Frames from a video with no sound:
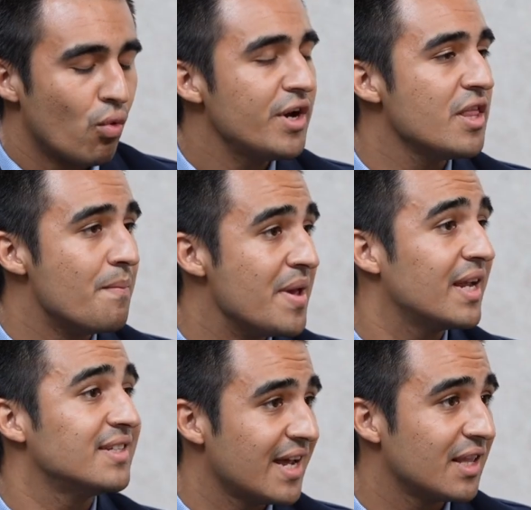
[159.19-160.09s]
one of the
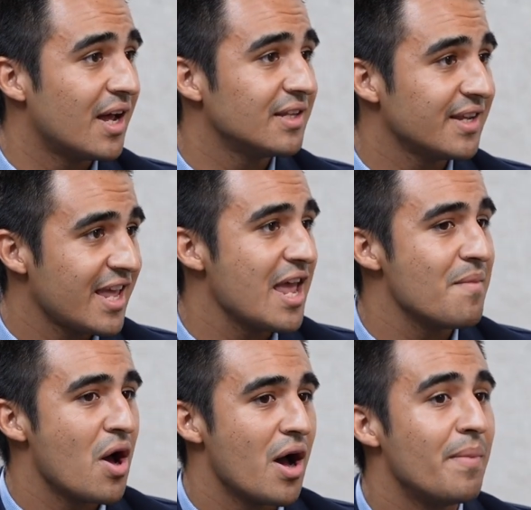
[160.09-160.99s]
biggest headlines that came
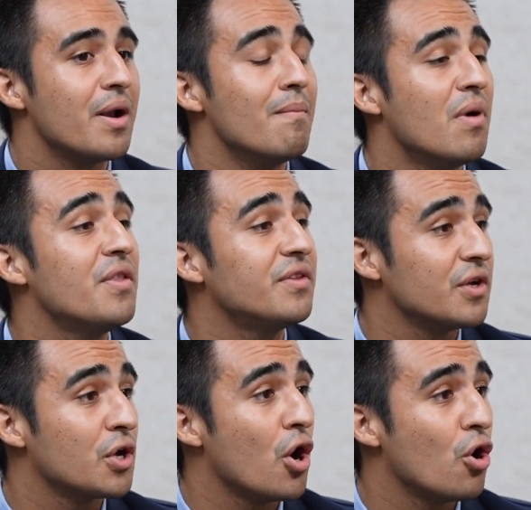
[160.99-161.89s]
out about a month to
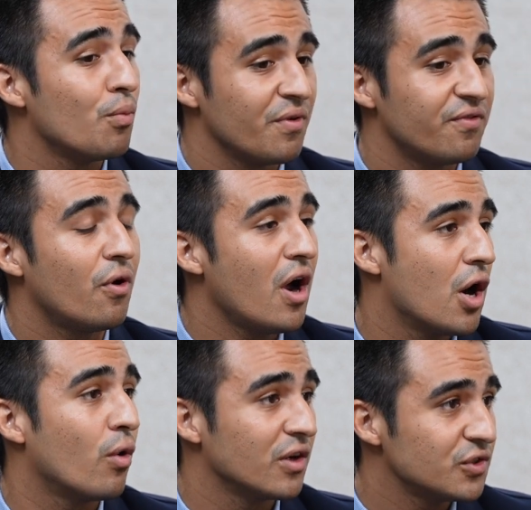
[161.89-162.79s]
go before
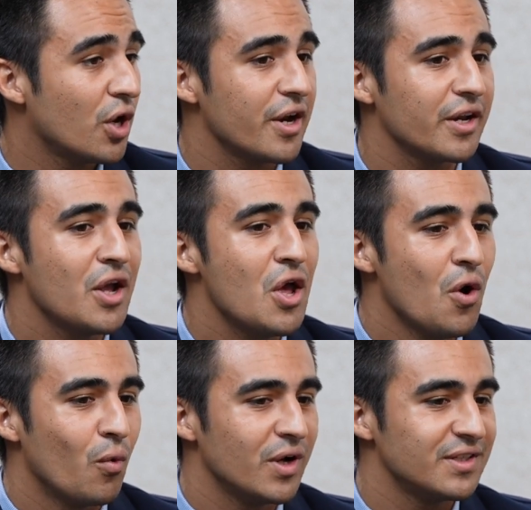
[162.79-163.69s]
Han Kuang started
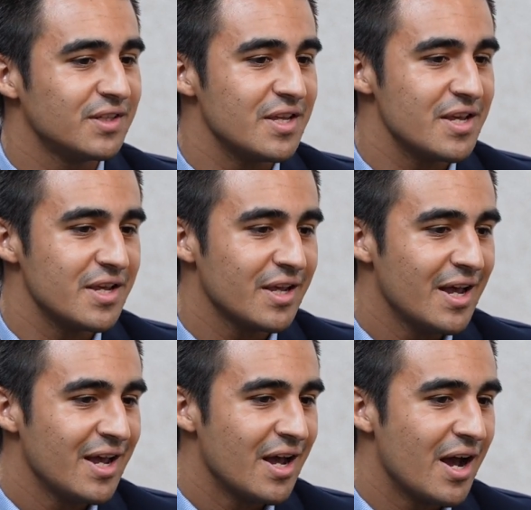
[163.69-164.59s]
was the
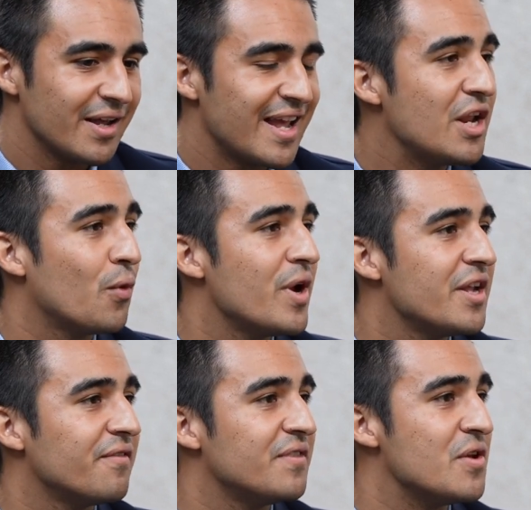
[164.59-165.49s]
getting rid
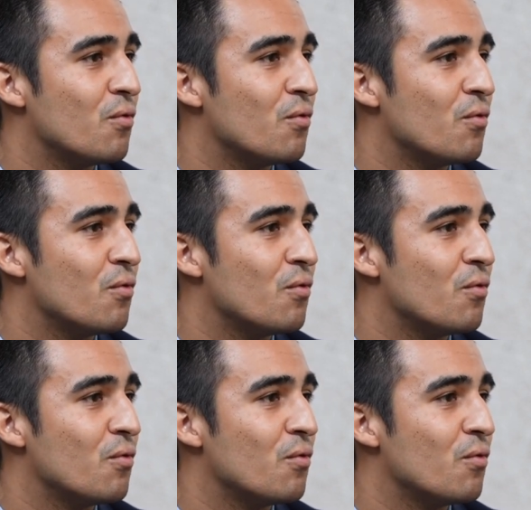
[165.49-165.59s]
of the